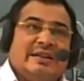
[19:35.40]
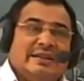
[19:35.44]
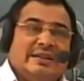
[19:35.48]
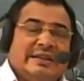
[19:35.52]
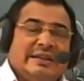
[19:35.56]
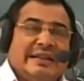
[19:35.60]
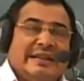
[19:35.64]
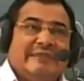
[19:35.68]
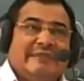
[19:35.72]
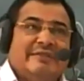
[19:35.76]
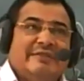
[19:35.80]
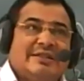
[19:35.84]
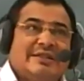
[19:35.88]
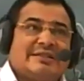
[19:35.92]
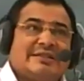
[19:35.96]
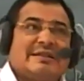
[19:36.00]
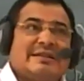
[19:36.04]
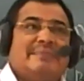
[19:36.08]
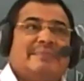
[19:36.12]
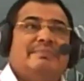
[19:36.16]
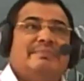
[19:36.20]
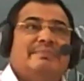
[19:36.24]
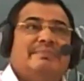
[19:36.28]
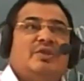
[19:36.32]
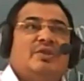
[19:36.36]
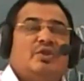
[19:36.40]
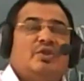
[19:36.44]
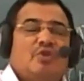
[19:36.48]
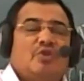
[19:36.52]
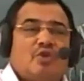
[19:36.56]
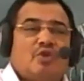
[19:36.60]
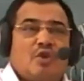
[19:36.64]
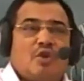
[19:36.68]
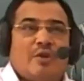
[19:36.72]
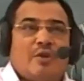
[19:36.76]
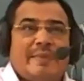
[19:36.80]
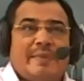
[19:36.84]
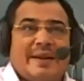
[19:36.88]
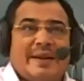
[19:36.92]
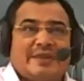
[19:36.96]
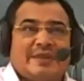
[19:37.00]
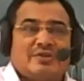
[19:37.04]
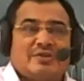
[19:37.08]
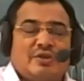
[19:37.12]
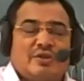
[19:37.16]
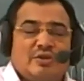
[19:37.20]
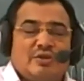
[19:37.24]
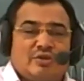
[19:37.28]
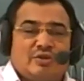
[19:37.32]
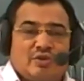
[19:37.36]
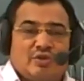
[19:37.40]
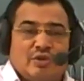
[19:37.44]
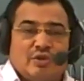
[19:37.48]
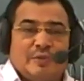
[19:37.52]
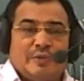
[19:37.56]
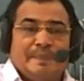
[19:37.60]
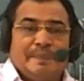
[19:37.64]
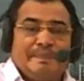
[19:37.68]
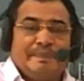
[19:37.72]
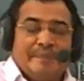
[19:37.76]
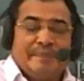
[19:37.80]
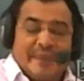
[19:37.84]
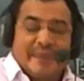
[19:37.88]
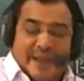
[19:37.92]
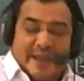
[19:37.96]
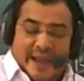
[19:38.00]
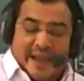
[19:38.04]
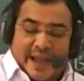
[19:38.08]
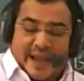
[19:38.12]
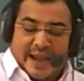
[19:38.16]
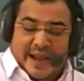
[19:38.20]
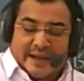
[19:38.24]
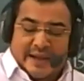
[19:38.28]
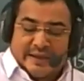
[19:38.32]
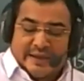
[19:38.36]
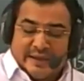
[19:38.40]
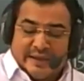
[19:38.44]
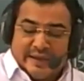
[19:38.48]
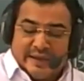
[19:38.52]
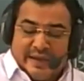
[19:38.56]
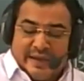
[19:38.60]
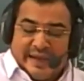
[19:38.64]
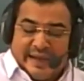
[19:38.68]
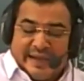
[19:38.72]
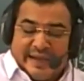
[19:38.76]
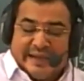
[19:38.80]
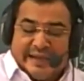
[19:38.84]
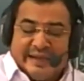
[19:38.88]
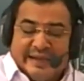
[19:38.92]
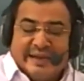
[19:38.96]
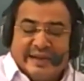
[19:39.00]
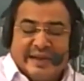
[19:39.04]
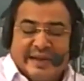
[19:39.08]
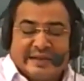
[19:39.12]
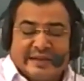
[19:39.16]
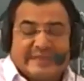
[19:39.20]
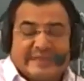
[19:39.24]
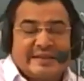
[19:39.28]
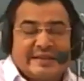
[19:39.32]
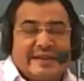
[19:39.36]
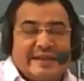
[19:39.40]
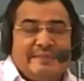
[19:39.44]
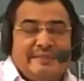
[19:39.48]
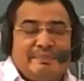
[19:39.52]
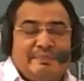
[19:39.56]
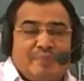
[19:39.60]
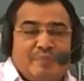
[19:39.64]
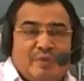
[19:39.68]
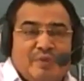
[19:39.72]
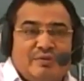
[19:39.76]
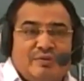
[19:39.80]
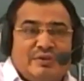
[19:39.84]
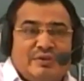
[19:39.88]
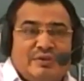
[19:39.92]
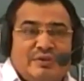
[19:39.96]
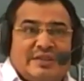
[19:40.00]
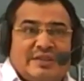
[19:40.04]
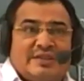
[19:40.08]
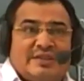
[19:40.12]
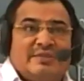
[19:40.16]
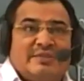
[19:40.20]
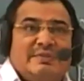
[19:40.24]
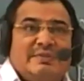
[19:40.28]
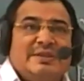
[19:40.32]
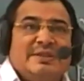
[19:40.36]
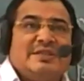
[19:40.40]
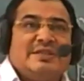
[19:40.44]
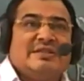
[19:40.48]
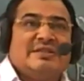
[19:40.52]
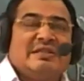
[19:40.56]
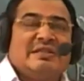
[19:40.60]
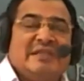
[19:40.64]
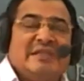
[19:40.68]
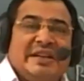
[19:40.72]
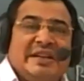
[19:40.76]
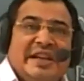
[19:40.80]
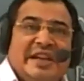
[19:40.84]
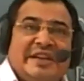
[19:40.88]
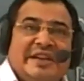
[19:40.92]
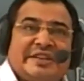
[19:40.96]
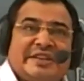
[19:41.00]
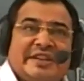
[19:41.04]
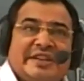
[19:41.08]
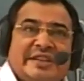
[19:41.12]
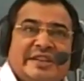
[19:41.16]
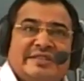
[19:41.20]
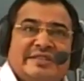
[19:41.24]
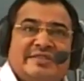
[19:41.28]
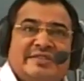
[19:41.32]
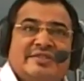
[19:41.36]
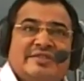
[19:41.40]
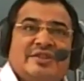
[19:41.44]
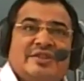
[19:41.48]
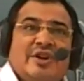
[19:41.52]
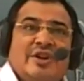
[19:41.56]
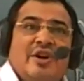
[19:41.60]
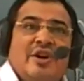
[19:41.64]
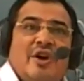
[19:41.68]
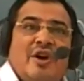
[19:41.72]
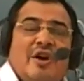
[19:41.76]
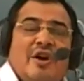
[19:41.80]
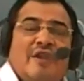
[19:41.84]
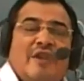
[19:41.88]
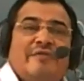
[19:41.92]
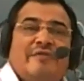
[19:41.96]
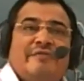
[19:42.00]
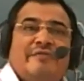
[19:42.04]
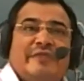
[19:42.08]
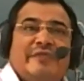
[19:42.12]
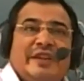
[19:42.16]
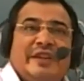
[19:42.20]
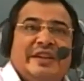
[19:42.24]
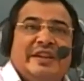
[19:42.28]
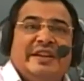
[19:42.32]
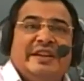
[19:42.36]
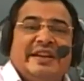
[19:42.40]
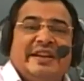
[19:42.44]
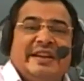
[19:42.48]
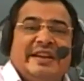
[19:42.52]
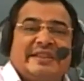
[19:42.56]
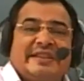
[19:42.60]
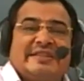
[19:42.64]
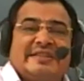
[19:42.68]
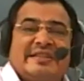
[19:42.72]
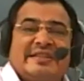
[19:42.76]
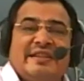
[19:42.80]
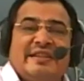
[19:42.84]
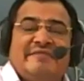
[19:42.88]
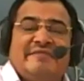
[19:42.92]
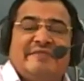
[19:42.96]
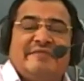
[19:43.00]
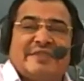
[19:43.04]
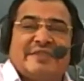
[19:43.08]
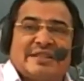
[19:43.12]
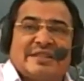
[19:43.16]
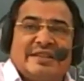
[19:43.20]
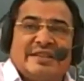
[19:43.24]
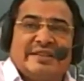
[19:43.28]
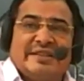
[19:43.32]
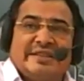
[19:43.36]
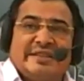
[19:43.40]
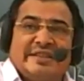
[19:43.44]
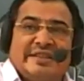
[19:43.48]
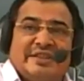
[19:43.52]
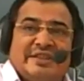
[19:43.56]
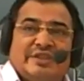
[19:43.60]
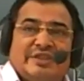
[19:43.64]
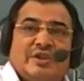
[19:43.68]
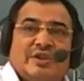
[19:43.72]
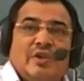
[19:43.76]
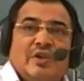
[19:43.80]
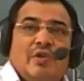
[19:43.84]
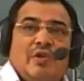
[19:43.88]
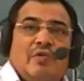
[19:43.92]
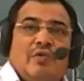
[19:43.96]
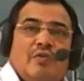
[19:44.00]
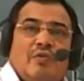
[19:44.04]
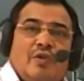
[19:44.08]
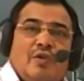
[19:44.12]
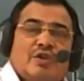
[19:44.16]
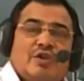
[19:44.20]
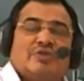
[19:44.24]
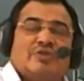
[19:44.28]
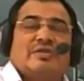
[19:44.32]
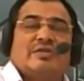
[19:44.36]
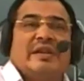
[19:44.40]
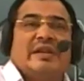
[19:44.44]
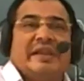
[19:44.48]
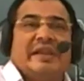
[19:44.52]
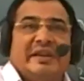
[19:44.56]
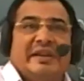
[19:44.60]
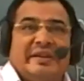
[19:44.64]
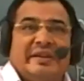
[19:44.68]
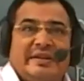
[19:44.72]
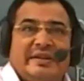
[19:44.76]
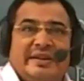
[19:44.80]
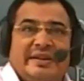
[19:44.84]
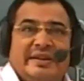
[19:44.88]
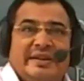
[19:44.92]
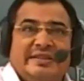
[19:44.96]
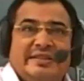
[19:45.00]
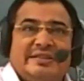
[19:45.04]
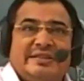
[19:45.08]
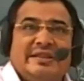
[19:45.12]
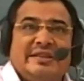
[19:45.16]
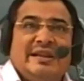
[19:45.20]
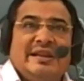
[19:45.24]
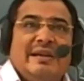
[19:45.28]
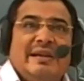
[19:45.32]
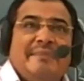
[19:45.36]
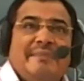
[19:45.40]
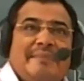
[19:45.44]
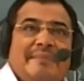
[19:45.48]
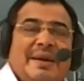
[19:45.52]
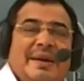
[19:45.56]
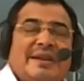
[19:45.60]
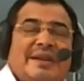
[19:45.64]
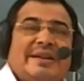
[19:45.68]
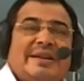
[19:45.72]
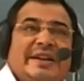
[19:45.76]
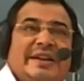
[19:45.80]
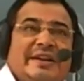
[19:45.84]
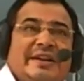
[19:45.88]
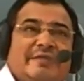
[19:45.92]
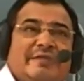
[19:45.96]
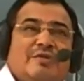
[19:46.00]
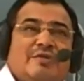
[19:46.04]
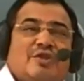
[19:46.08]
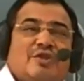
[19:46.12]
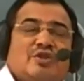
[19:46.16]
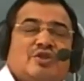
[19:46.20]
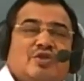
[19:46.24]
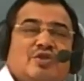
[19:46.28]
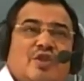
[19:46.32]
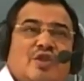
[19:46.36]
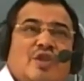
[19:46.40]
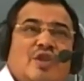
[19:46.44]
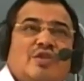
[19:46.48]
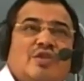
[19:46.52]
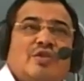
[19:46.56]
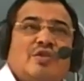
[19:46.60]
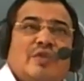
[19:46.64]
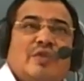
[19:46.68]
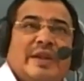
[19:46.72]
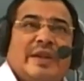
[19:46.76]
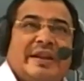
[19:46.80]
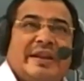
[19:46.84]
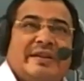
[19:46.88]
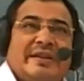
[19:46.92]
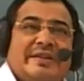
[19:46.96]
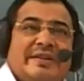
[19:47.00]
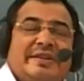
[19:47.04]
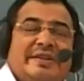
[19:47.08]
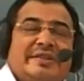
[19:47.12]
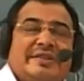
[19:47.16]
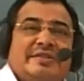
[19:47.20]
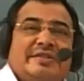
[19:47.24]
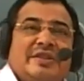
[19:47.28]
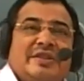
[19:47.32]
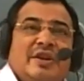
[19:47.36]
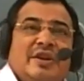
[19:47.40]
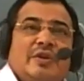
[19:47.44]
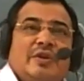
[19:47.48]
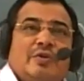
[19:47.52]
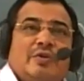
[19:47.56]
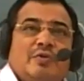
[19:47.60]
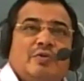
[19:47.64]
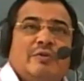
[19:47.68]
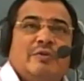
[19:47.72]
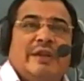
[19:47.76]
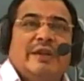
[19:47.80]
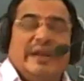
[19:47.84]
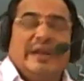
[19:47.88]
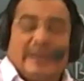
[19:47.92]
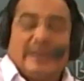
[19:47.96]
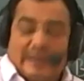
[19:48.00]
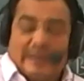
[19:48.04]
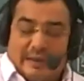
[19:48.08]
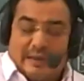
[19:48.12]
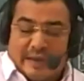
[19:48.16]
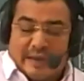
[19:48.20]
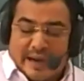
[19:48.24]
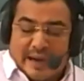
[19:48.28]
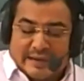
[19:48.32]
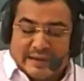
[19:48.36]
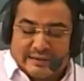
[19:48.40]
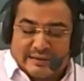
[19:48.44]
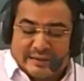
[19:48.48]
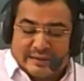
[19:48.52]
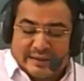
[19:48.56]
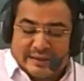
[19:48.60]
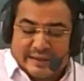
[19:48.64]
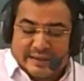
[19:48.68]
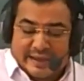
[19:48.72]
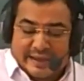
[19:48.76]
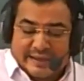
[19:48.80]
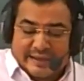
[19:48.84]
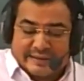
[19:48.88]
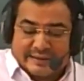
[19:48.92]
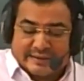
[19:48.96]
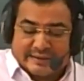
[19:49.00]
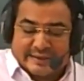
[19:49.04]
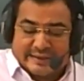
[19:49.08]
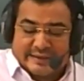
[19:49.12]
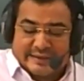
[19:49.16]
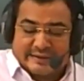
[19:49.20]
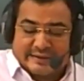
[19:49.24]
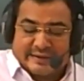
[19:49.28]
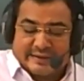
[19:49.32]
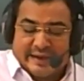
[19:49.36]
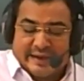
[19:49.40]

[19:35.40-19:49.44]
there were some drawbacks also, and irrigational provisions, its creations of irrigational facilities was increased, but it was not increased to a larger extent,